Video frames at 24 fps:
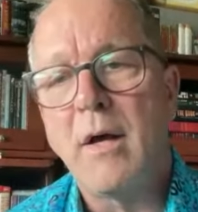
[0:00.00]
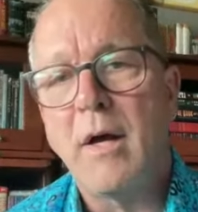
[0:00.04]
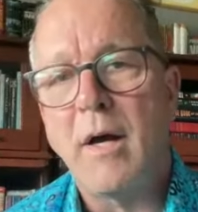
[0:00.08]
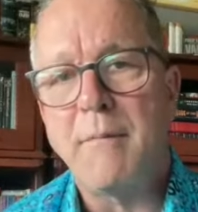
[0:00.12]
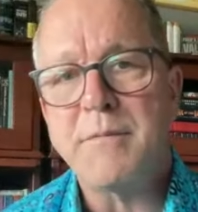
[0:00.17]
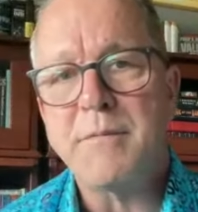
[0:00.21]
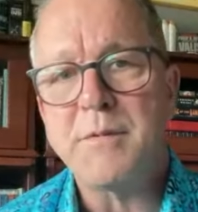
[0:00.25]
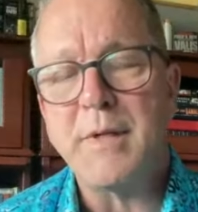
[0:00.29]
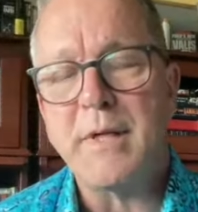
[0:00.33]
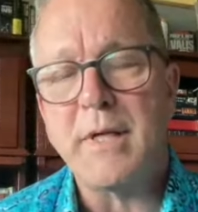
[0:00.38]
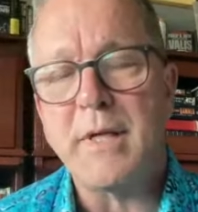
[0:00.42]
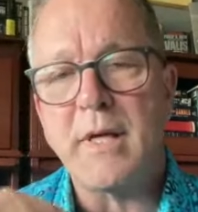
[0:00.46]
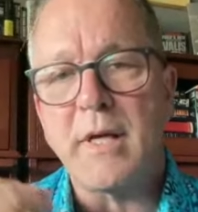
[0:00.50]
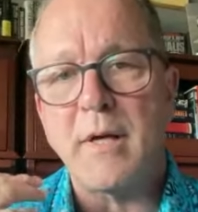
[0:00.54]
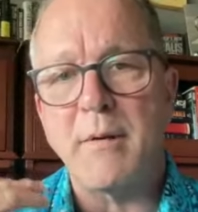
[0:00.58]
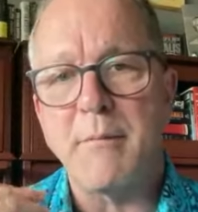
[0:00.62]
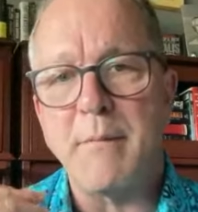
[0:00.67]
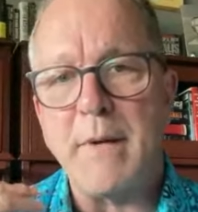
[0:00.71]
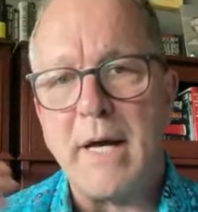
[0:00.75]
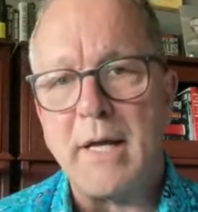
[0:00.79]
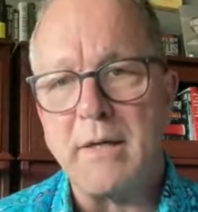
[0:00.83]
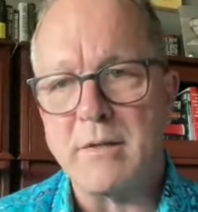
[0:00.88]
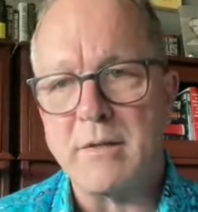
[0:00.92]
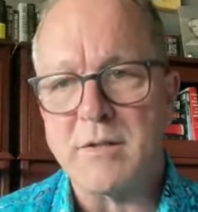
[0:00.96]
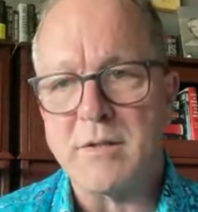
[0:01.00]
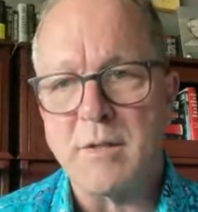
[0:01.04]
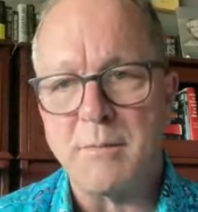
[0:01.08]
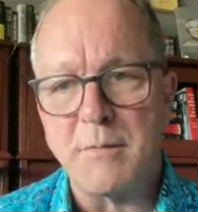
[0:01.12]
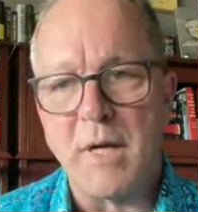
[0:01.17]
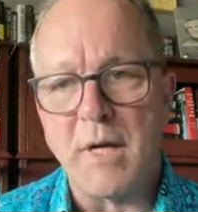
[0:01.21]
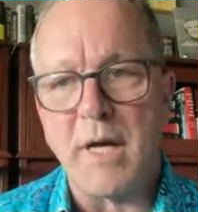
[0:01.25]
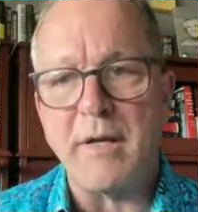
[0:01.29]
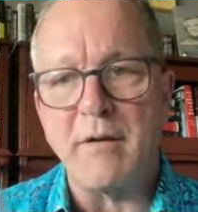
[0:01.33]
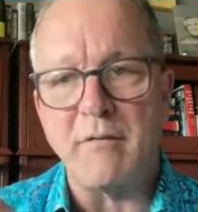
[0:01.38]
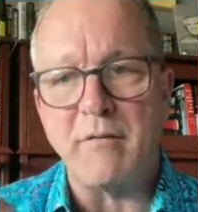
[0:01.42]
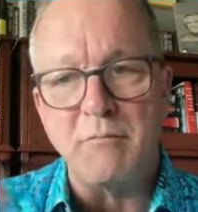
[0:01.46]
I'm speaking about some
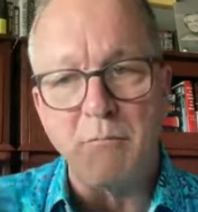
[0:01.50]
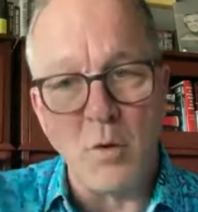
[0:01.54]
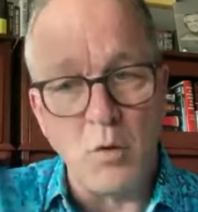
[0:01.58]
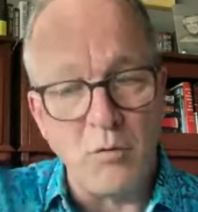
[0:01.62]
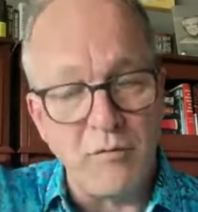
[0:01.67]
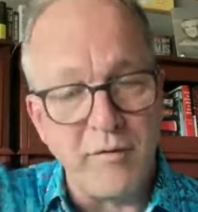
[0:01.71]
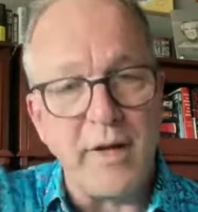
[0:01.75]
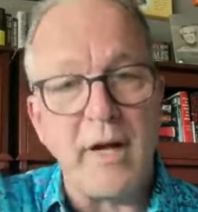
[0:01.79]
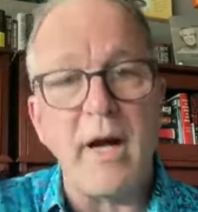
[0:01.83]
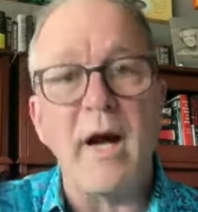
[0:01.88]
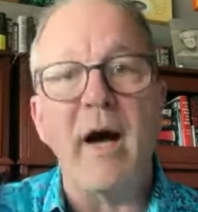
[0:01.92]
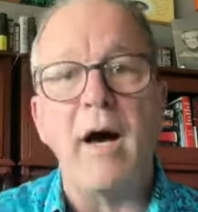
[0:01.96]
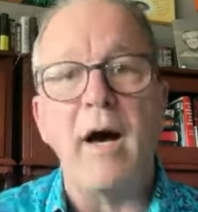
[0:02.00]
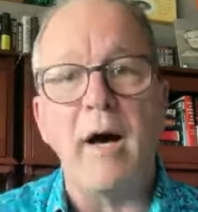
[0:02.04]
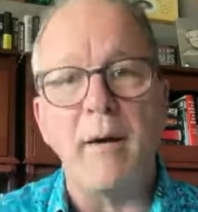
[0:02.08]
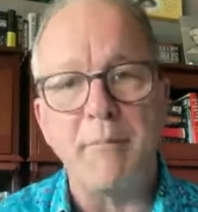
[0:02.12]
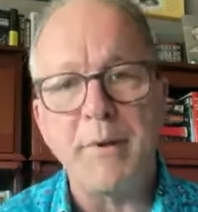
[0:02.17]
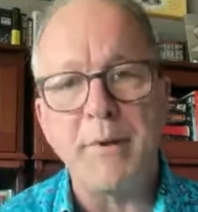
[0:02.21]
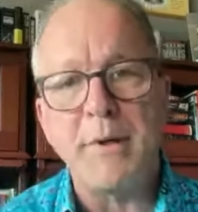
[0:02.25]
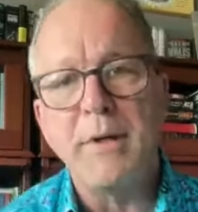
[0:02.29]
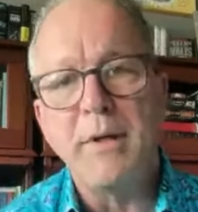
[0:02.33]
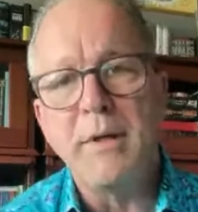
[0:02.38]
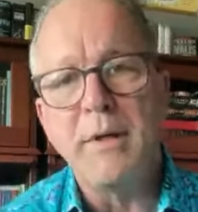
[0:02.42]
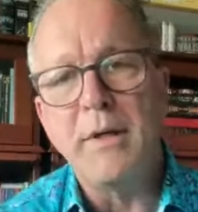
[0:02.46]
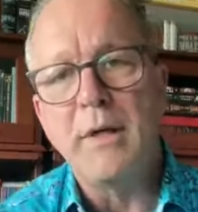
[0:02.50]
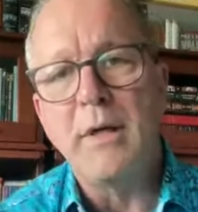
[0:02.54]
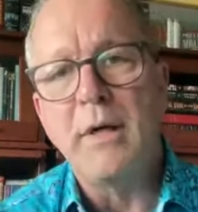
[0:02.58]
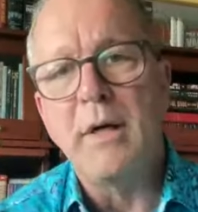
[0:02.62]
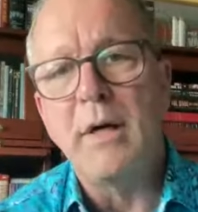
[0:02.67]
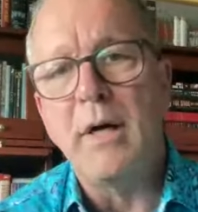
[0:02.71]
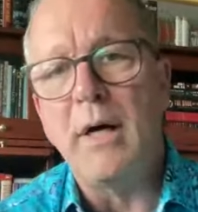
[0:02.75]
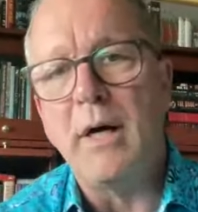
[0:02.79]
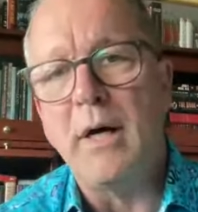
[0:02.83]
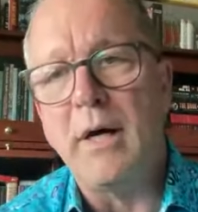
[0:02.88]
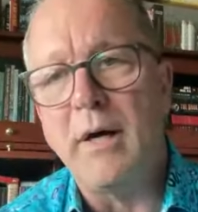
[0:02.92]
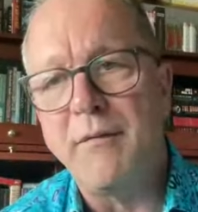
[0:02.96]
kind of moving up
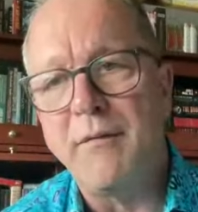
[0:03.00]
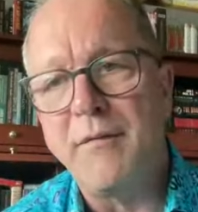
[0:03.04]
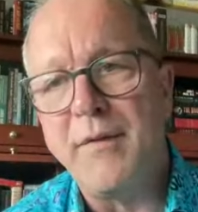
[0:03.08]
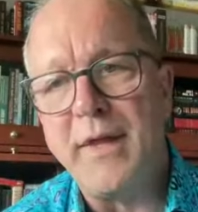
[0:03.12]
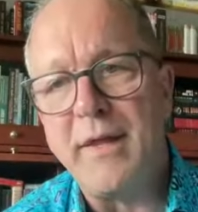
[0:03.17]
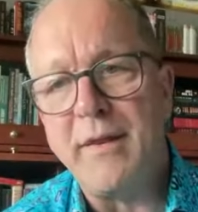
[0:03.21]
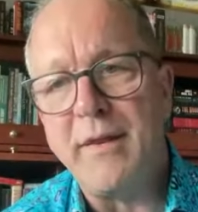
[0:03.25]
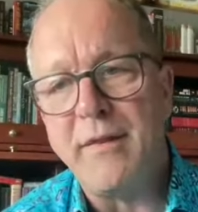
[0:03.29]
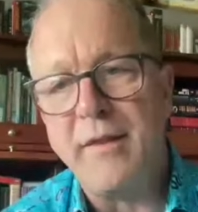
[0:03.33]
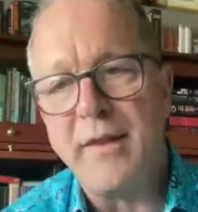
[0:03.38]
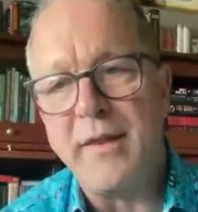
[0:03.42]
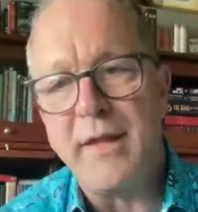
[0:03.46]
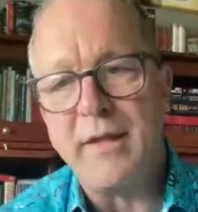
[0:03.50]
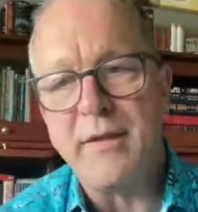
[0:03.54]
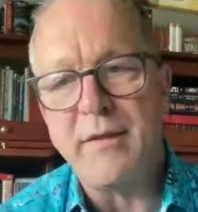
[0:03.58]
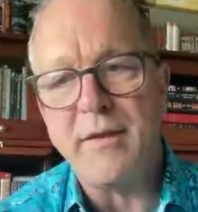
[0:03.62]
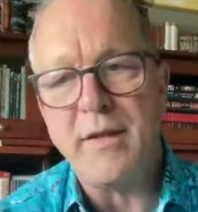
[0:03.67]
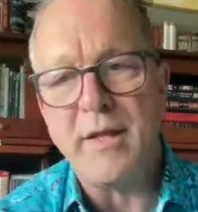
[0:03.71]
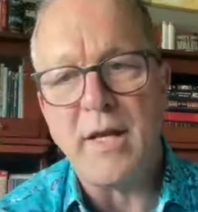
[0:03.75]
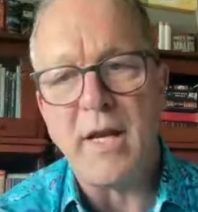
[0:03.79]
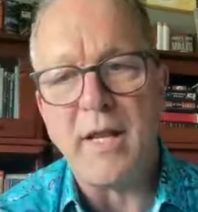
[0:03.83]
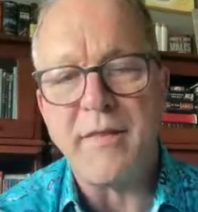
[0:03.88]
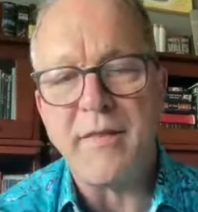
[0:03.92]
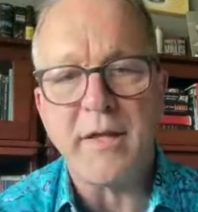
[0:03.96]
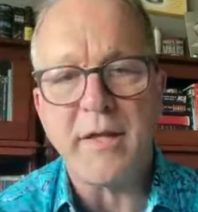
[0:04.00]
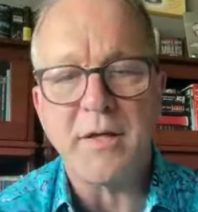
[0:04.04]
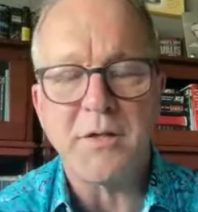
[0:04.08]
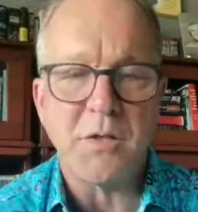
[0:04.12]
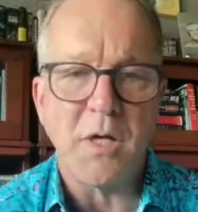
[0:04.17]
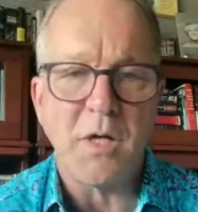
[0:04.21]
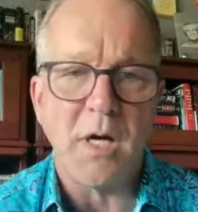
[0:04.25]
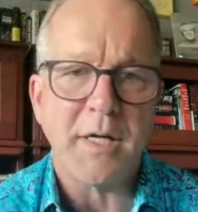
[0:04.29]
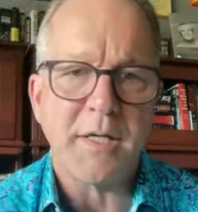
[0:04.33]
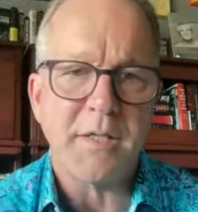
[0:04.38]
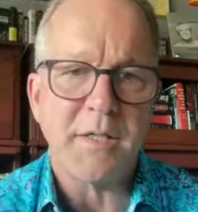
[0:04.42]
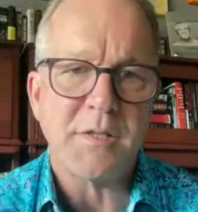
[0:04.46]
that I think
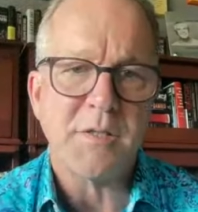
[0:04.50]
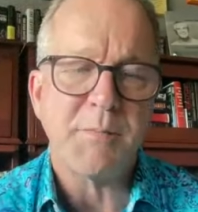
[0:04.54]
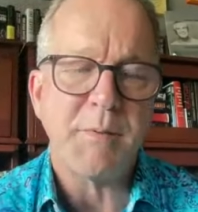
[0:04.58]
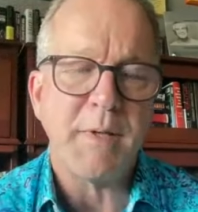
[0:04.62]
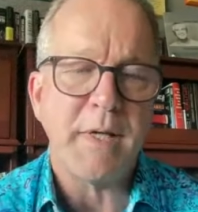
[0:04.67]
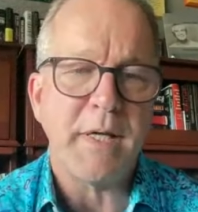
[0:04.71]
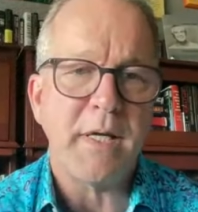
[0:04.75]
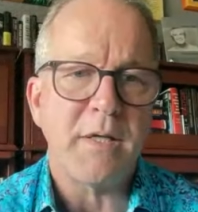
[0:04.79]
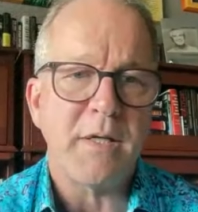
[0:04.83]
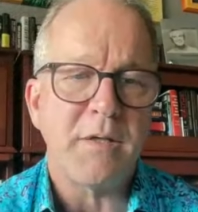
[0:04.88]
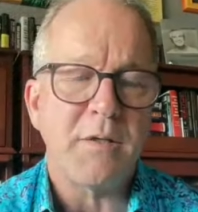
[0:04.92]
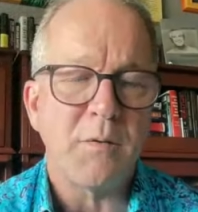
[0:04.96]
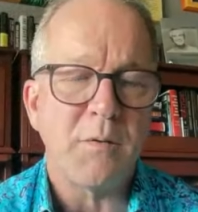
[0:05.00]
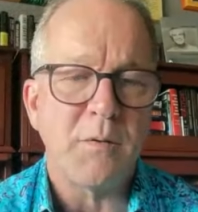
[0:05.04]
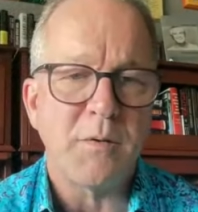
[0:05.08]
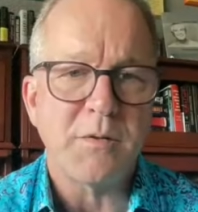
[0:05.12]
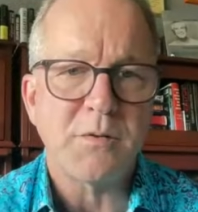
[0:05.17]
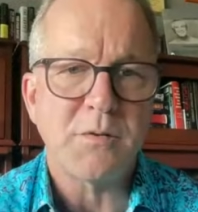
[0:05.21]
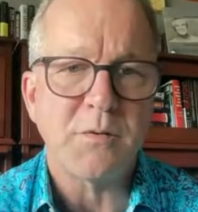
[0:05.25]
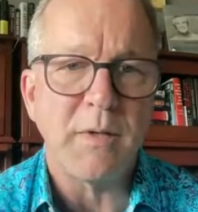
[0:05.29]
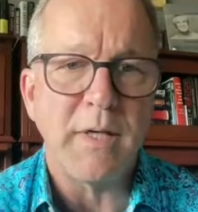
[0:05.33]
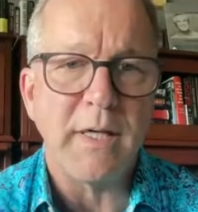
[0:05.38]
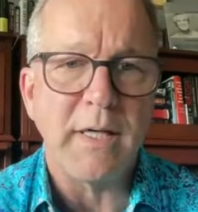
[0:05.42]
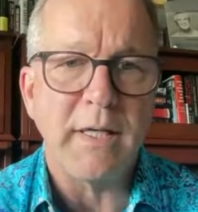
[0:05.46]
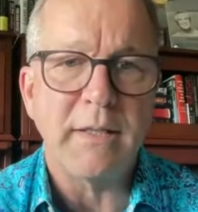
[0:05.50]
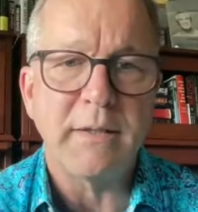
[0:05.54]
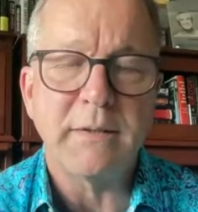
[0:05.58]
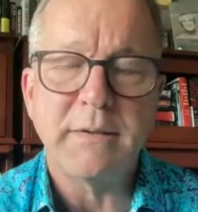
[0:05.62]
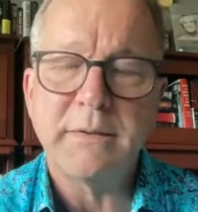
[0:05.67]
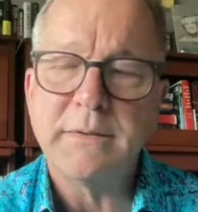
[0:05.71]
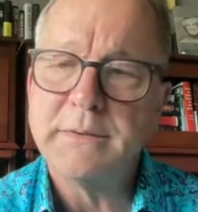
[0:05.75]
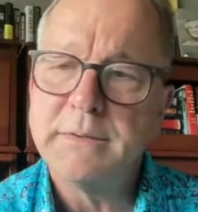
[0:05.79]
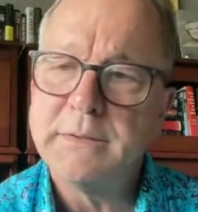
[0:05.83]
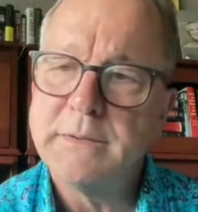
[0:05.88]
Jacques is speaking to as well.